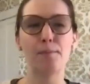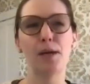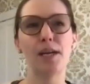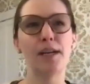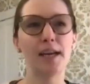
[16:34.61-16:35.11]

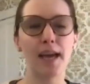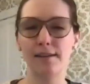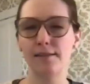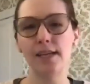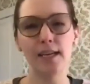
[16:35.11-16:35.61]
But
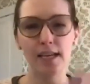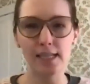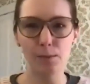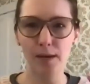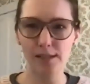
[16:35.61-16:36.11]
again, it
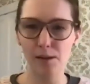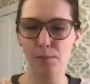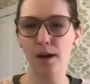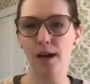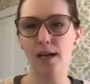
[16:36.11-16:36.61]
depends on the
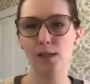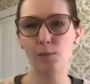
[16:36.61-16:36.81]
product,